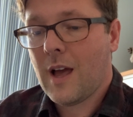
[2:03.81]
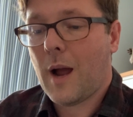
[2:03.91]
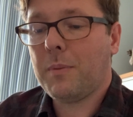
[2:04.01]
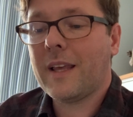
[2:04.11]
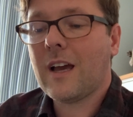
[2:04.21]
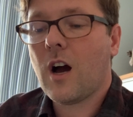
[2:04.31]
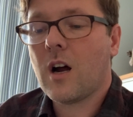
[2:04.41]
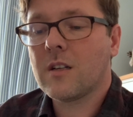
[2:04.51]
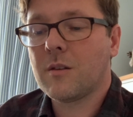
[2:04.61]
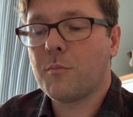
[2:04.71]
I blink
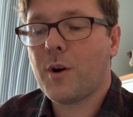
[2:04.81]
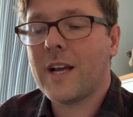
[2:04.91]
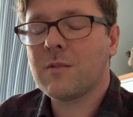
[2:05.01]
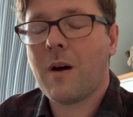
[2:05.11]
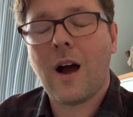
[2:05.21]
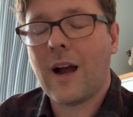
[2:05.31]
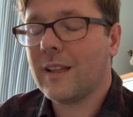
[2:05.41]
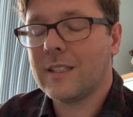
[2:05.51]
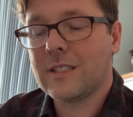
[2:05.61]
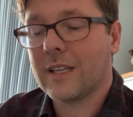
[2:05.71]
hard and press my
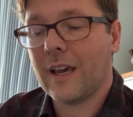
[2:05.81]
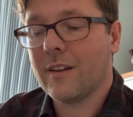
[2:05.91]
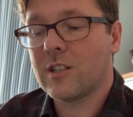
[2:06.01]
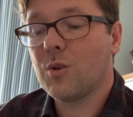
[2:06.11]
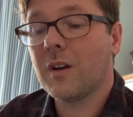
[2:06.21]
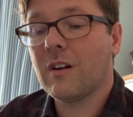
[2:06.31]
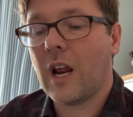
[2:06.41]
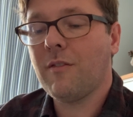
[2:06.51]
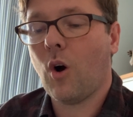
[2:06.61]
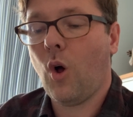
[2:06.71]
eyelids together to
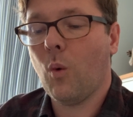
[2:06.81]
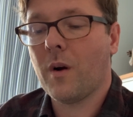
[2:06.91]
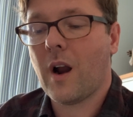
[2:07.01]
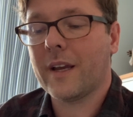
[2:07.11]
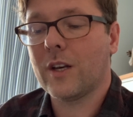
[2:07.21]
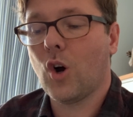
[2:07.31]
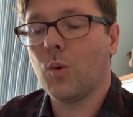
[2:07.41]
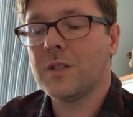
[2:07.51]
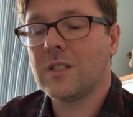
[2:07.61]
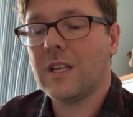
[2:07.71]
engrave it all where I can
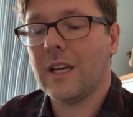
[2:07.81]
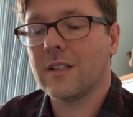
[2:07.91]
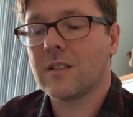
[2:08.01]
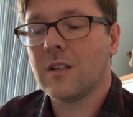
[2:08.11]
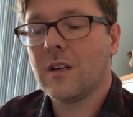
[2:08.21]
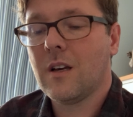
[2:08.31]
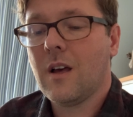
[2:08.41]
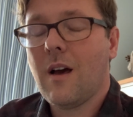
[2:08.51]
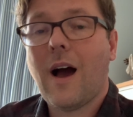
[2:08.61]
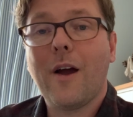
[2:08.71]
always see it.
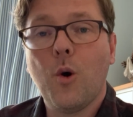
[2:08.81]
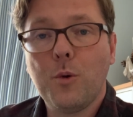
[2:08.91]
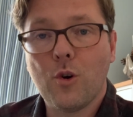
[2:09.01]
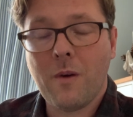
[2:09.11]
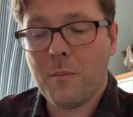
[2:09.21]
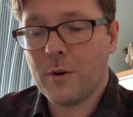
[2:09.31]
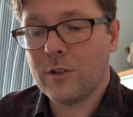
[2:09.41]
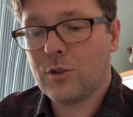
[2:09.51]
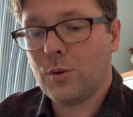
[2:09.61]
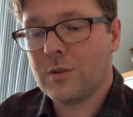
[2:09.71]
I hope you remember it
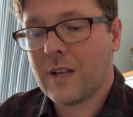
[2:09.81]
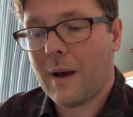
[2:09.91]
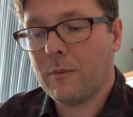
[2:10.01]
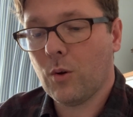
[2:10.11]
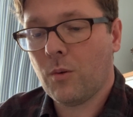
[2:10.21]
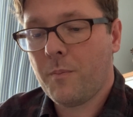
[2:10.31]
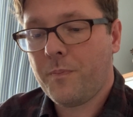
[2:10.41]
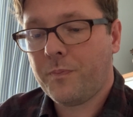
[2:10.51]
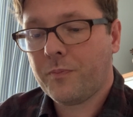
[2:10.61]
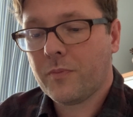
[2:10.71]
too, Samuel.
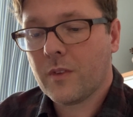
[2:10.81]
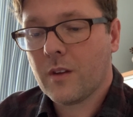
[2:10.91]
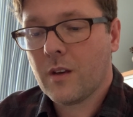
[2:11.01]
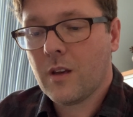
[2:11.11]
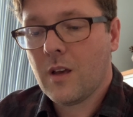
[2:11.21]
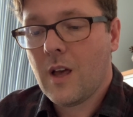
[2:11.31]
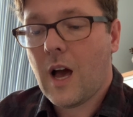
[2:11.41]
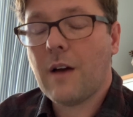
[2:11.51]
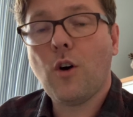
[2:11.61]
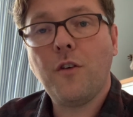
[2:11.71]

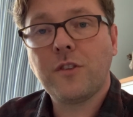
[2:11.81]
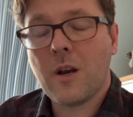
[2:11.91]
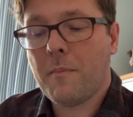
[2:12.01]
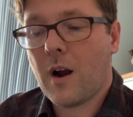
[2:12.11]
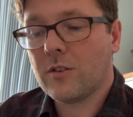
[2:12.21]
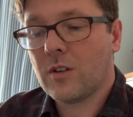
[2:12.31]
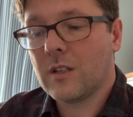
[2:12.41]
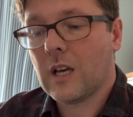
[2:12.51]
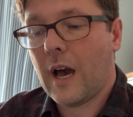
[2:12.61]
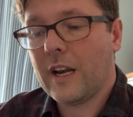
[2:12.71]
I've often embarked on a
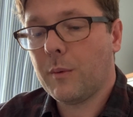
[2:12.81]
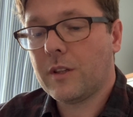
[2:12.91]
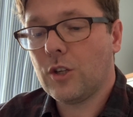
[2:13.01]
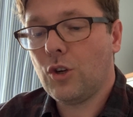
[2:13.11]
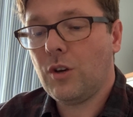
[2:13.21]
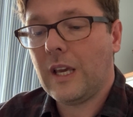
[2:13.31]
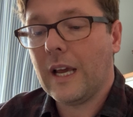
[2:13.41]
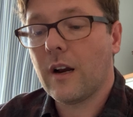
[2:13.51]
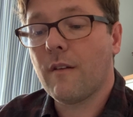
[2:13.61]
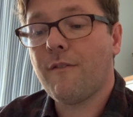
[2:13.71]
diary with the new
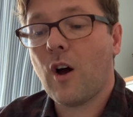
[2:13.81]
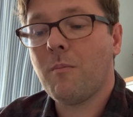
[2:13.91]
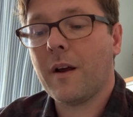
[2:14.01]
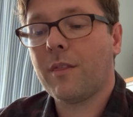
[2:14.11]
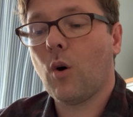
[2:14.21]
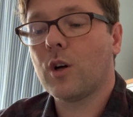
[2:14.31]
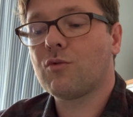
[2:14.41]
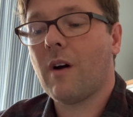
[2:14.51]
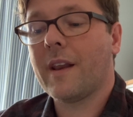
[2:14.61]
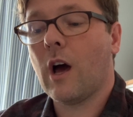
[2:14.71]
year and found my
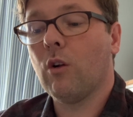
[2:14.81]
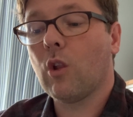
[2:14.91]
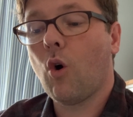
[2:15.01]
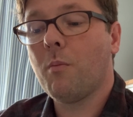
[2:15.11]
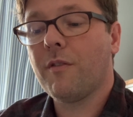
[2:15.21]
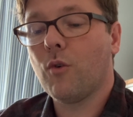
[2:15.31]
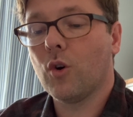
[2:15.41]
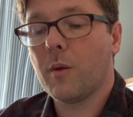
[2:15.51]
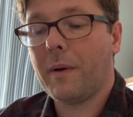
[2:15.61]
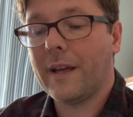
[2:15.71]
thoughts ran out long before
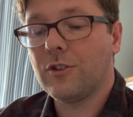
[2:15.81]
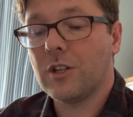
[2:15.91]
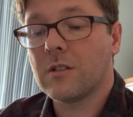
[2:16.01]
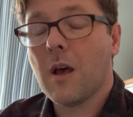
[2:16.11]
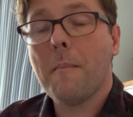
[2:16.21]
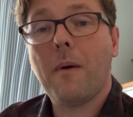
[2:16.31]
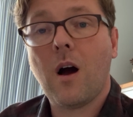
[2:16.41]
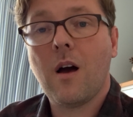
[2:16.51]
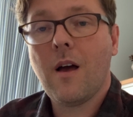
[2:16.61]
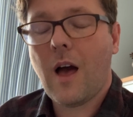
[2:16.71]
the pages,
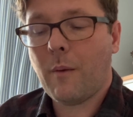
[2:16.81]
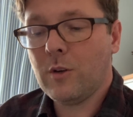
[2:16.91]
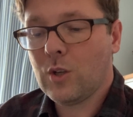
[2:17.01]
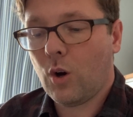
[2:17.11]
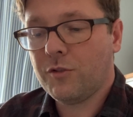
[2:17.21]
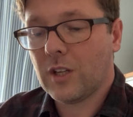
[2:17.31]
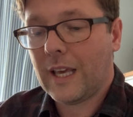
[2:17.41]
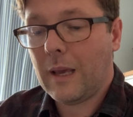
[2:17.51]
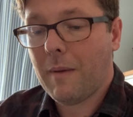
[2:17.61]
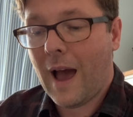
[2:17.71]
but I'm resolved to
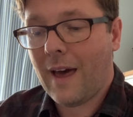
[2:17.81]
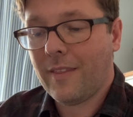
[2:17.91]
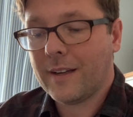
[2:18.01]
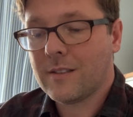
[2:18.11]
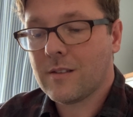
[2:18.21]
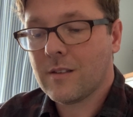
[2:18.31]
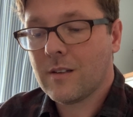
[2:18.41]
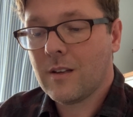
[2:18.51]
keep at this.